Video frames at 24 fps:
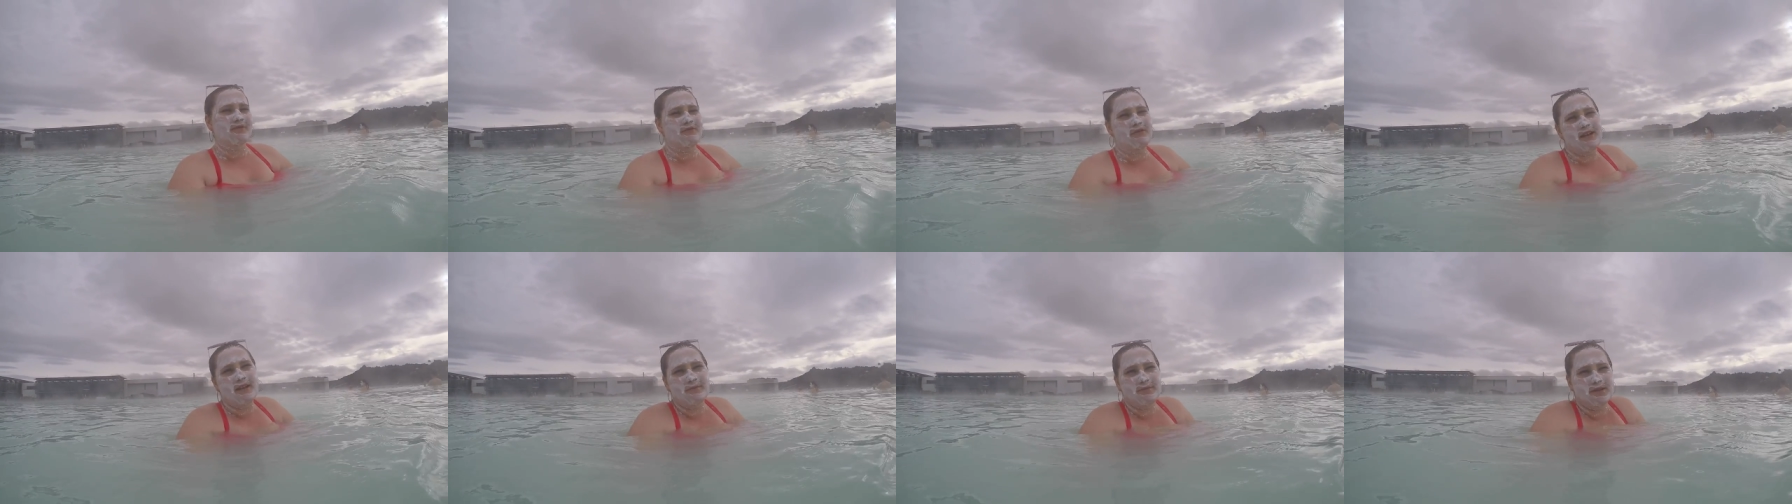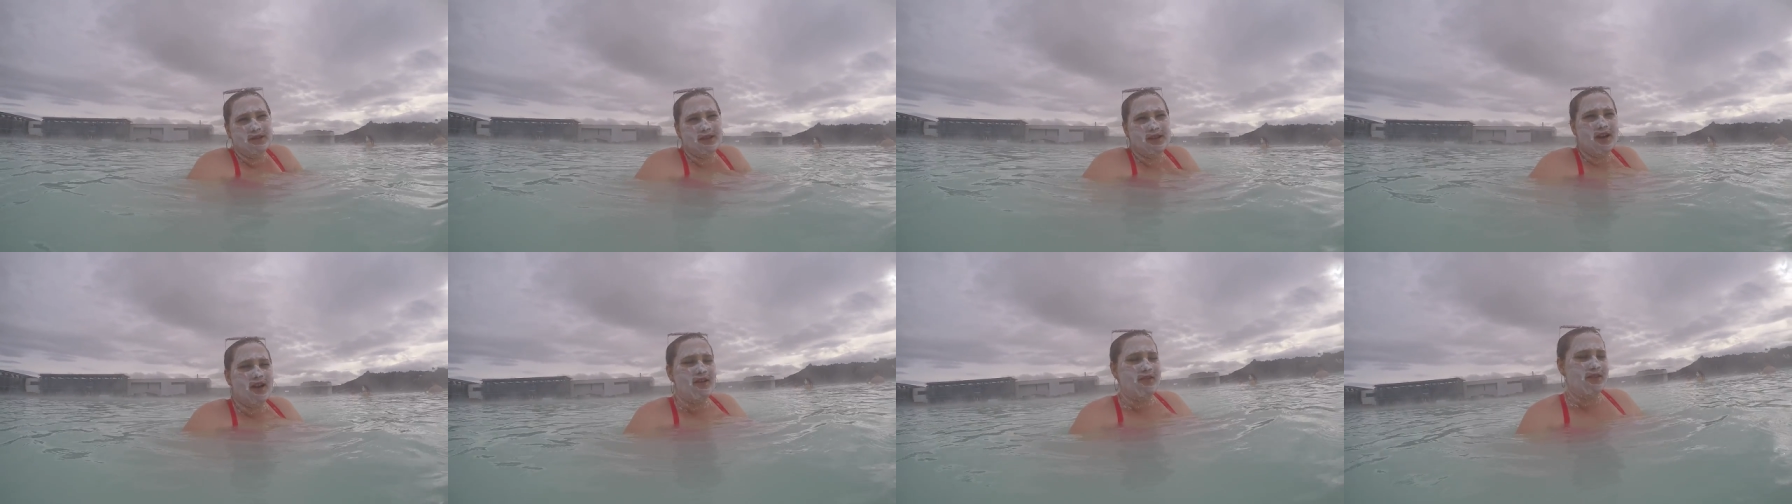well, I'm
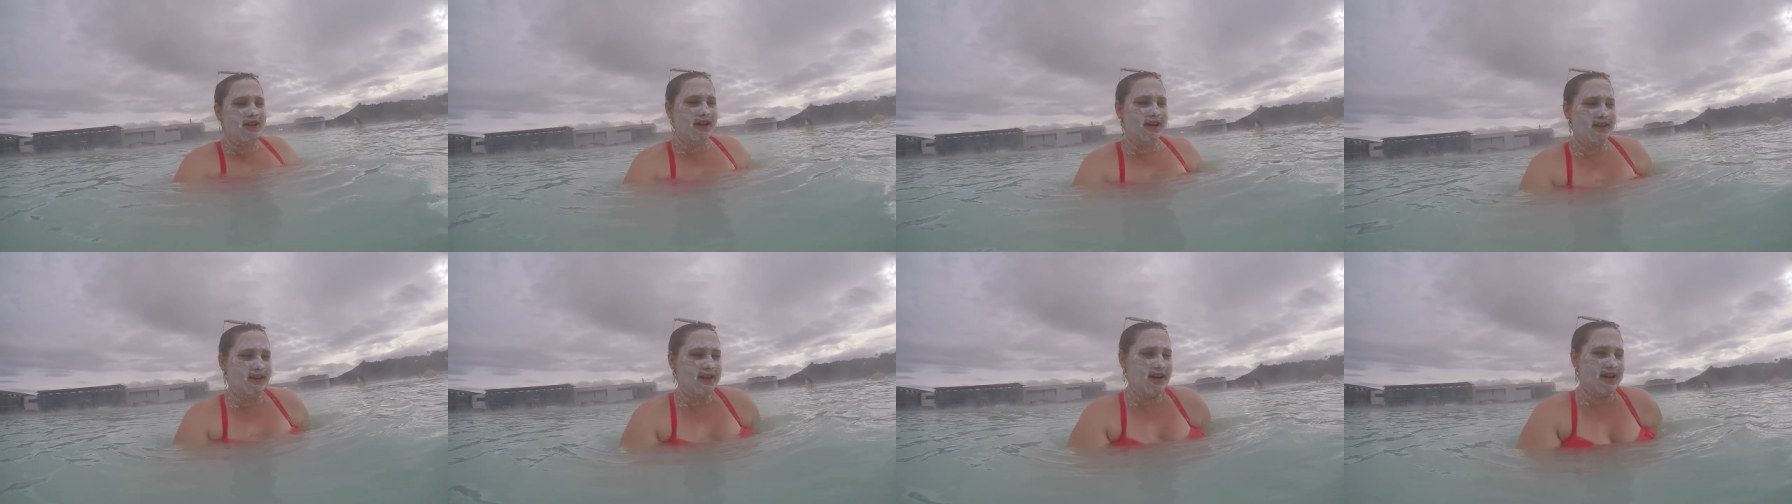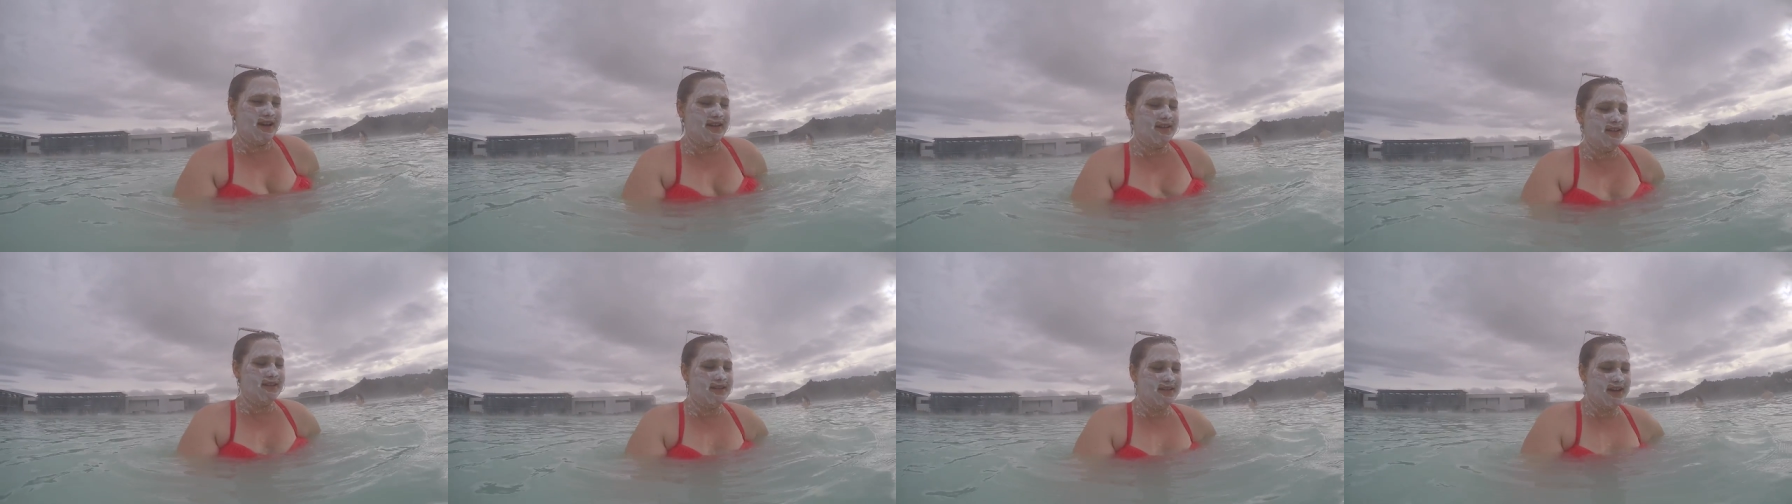just going. Like
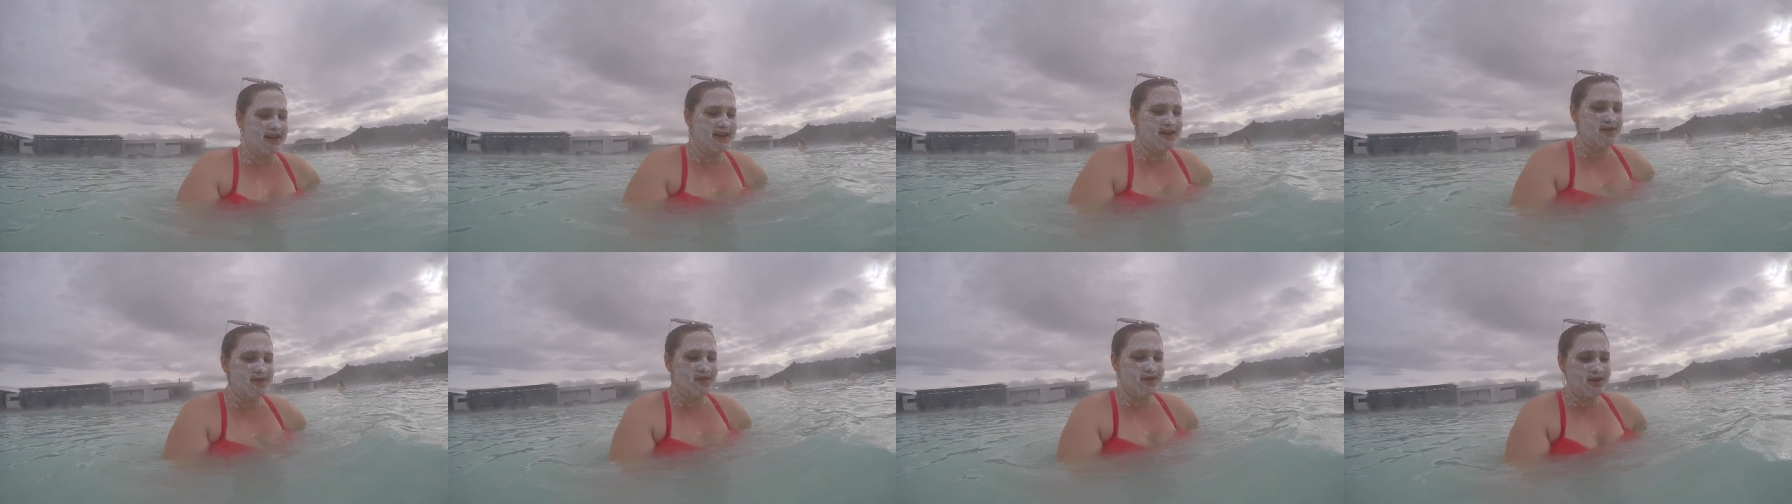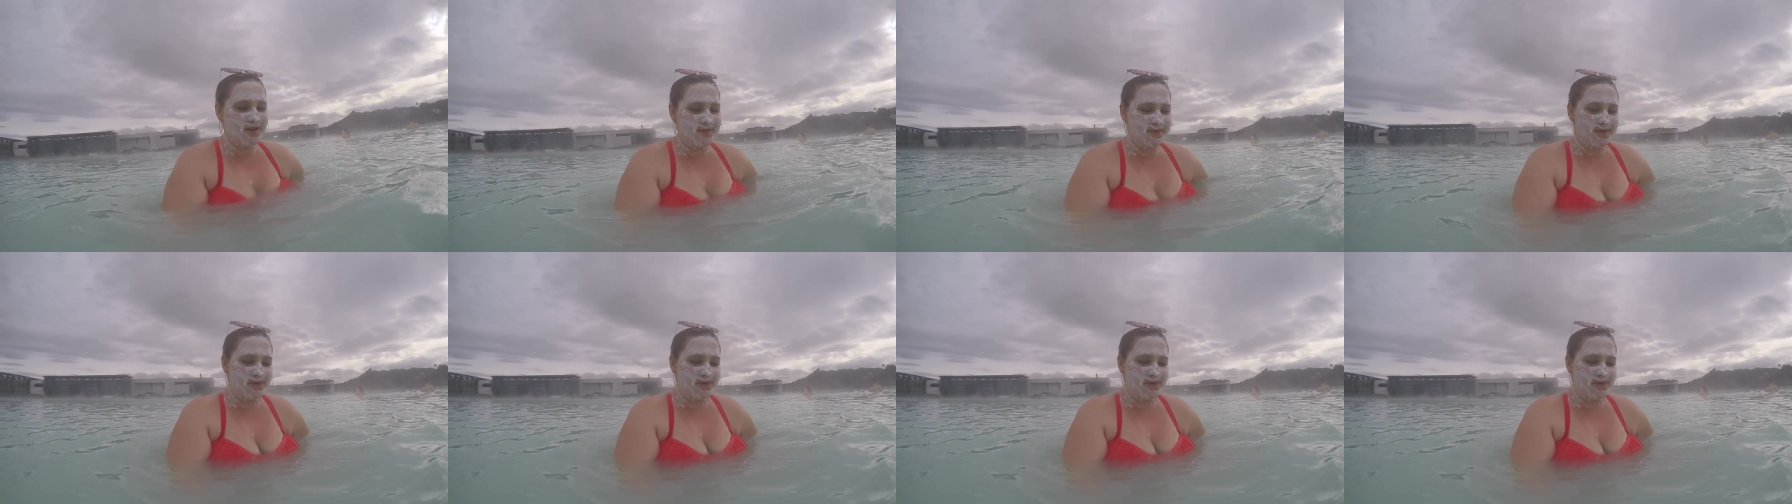I didn't look up